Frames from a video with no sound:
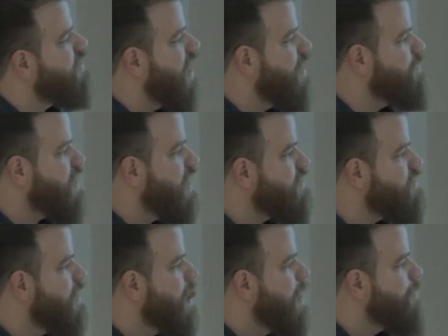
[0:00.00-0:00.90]

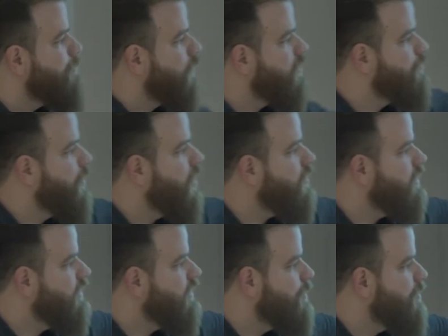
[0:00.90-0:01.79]
object, but we're
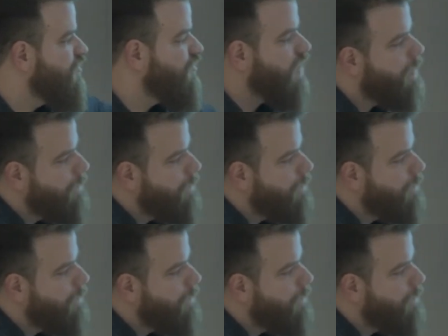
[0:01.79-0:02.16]
pulling them from